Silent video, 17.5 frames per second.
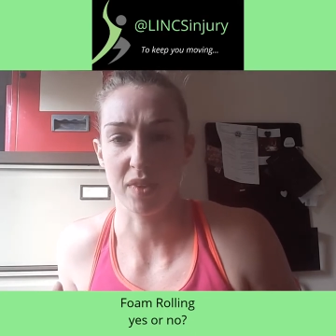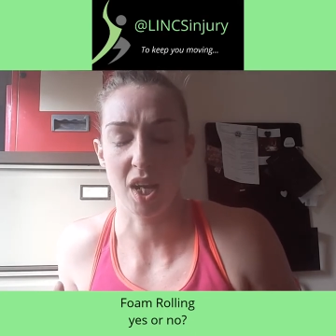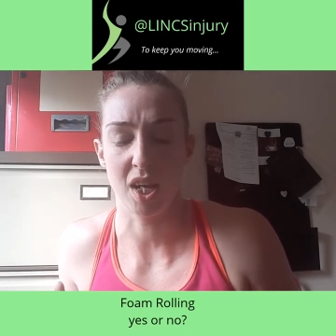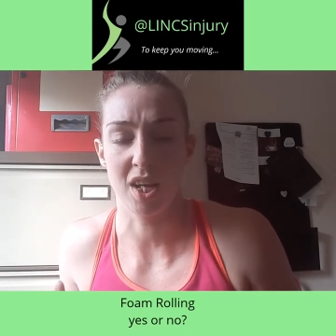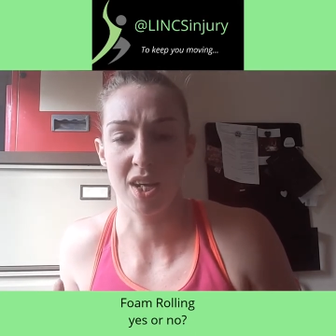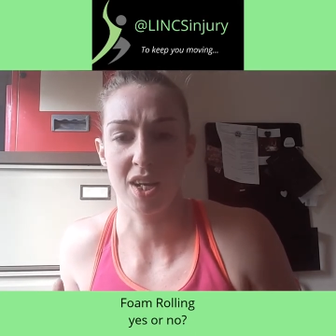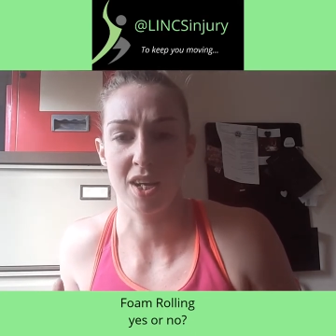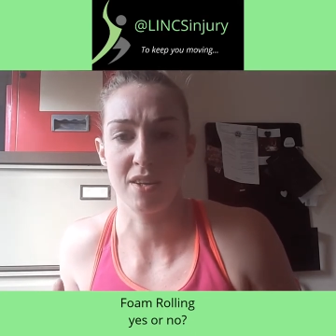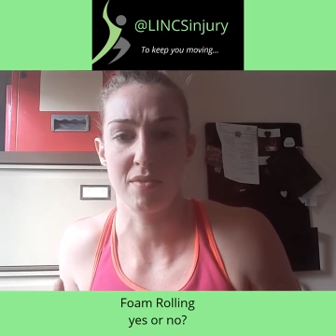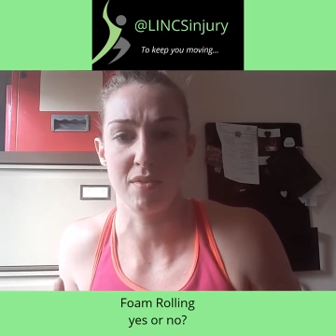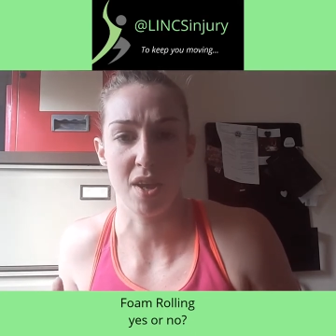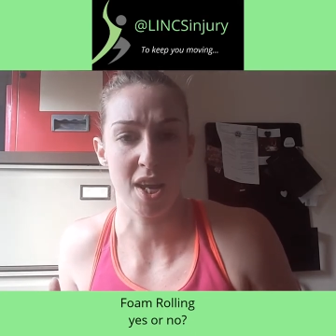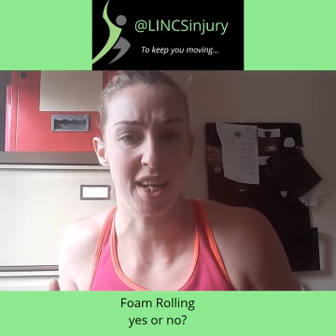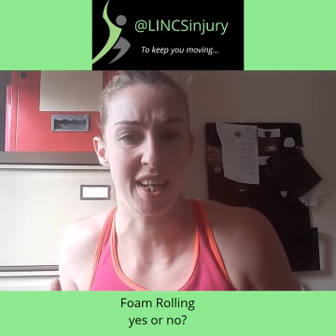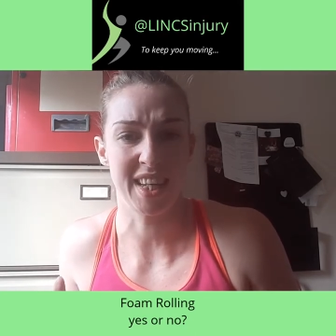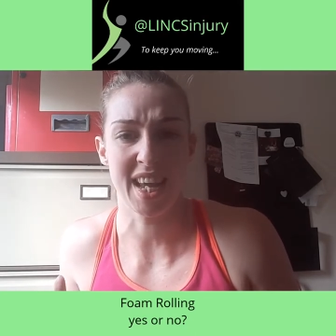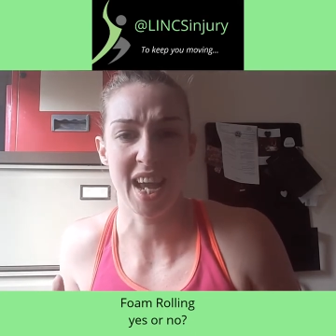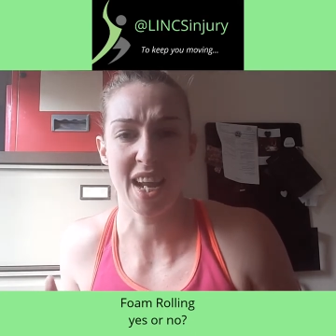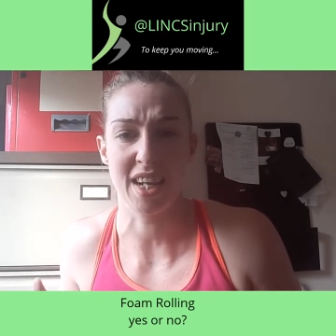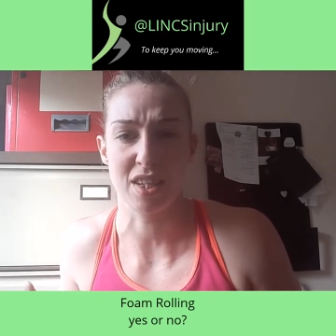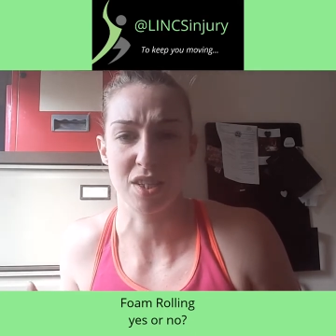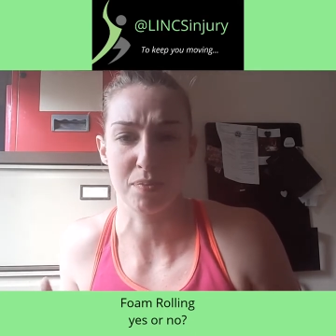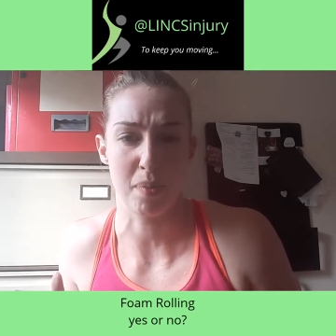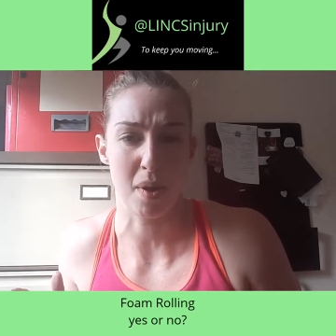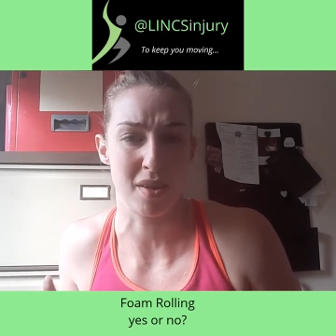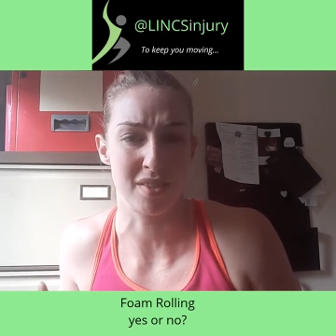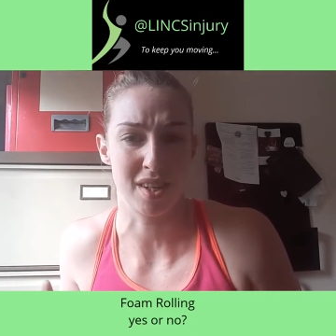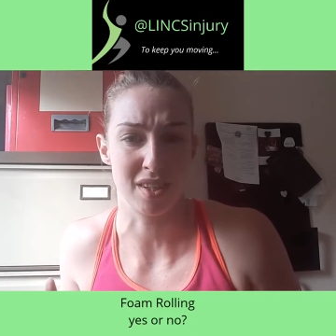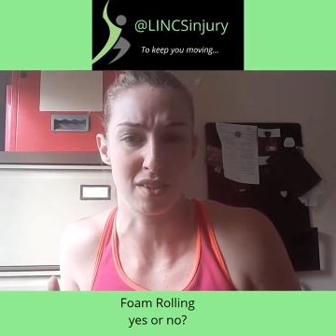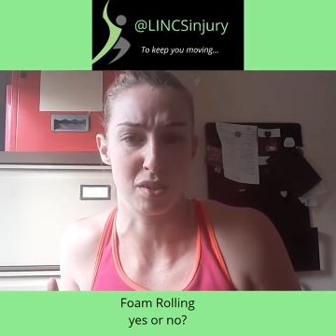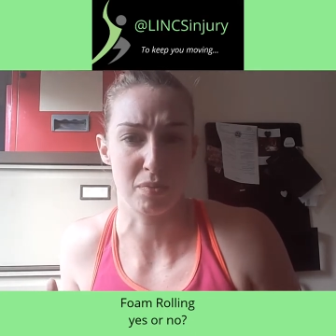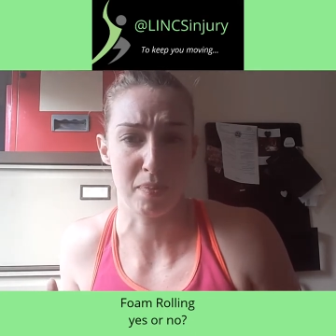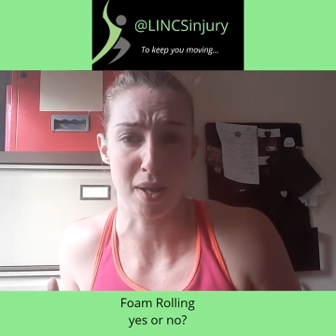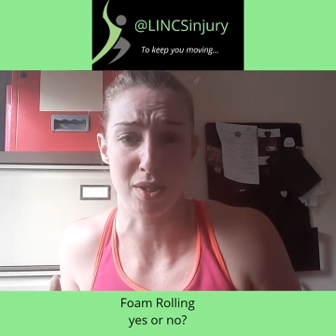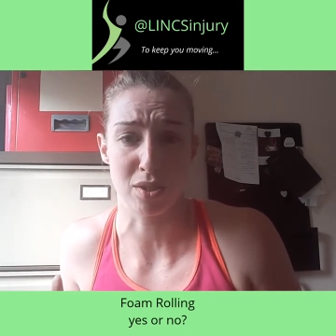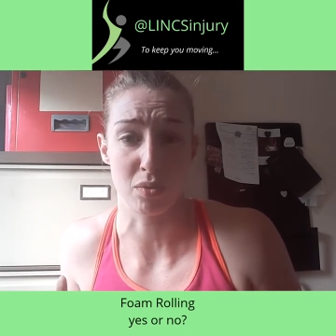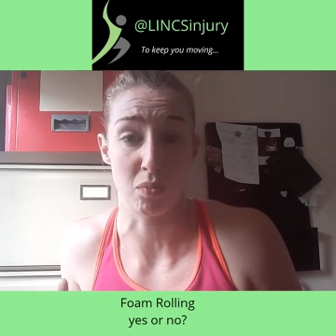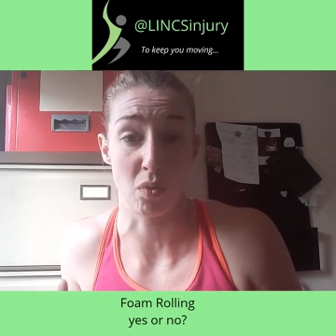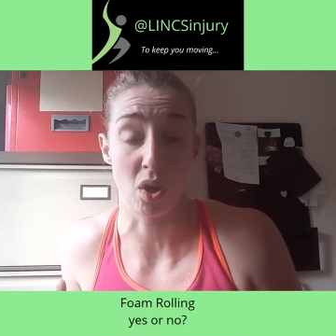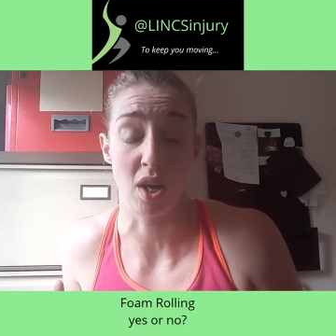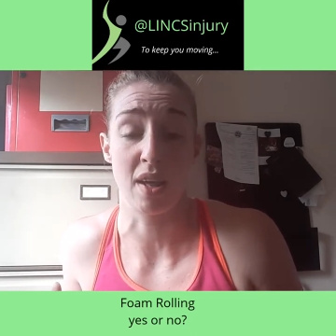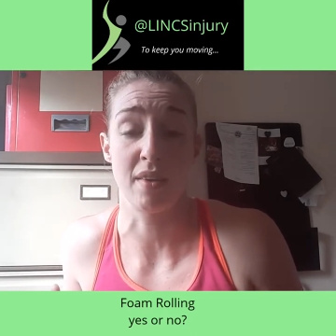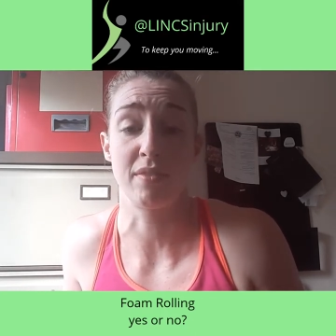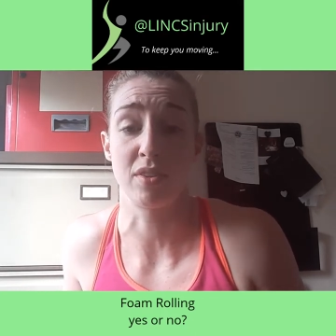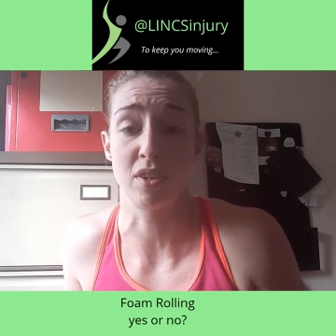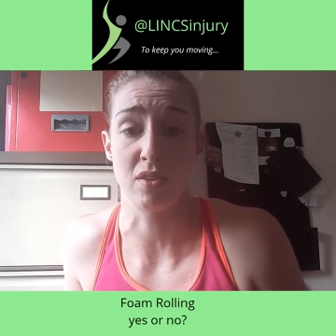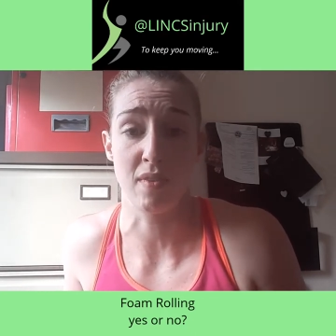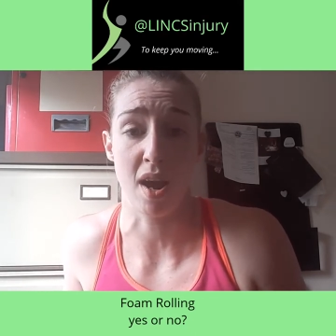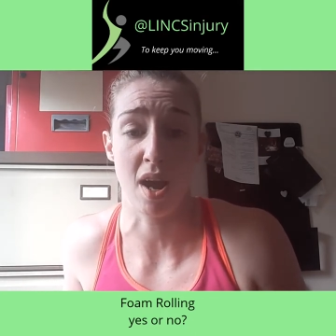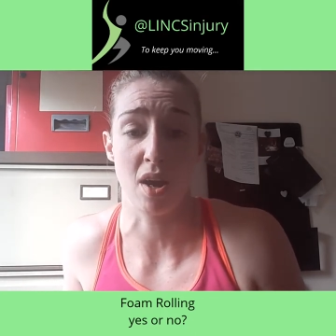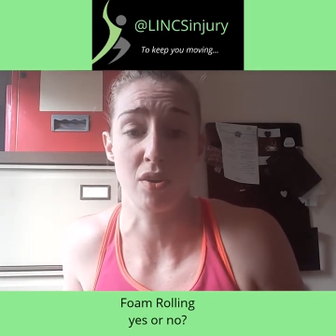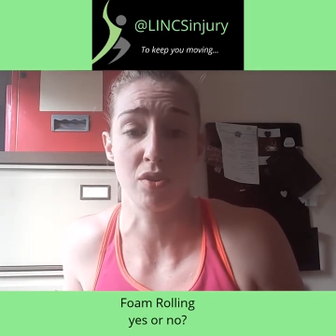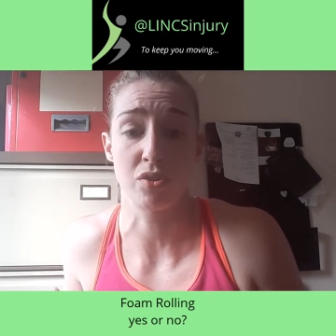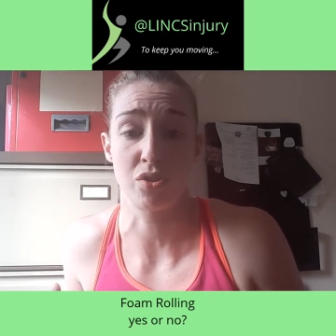Uh, and again, I suppose that depends on what level you're at